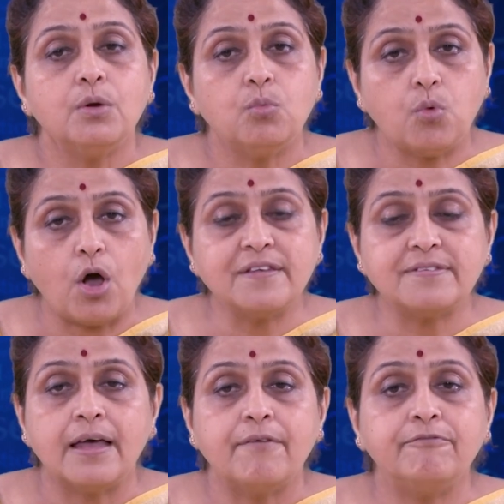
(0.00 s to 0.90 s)

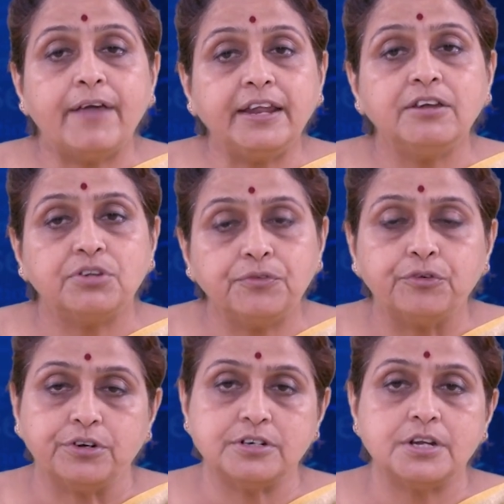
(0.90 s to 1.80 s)
was very
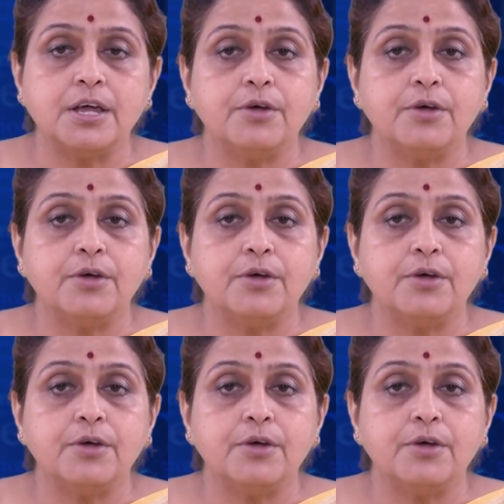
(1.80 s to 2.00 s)
different